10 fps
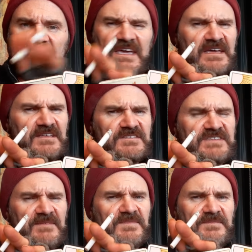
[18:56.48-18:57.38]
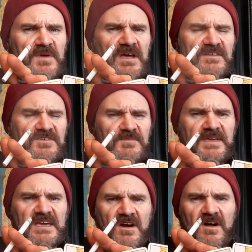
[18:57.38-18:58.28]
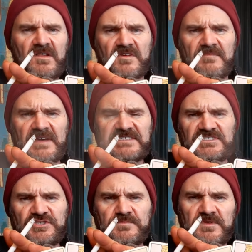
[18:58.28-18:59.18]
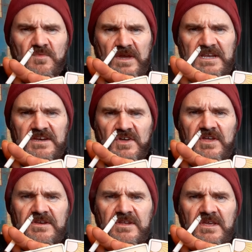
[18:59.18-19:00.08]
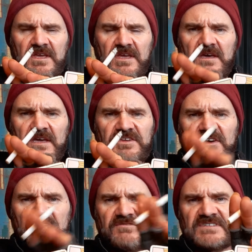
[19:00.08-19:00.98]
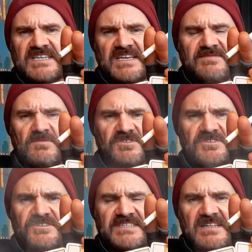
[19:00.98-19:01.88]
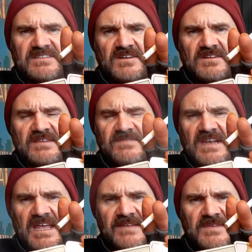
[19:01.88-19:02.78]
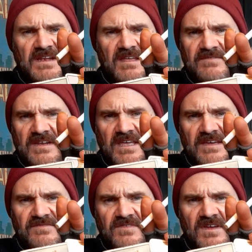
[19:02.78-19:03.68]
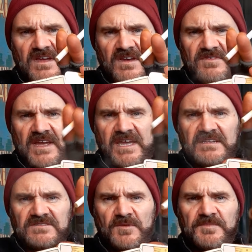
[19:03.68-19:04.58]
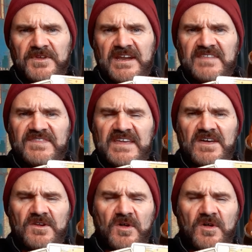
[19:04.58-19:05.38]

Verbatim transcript: and it definitely could be a call or a message you've been waiting on. And you're going to receive it when you're just out there living life and loving life, right? Don't put anything on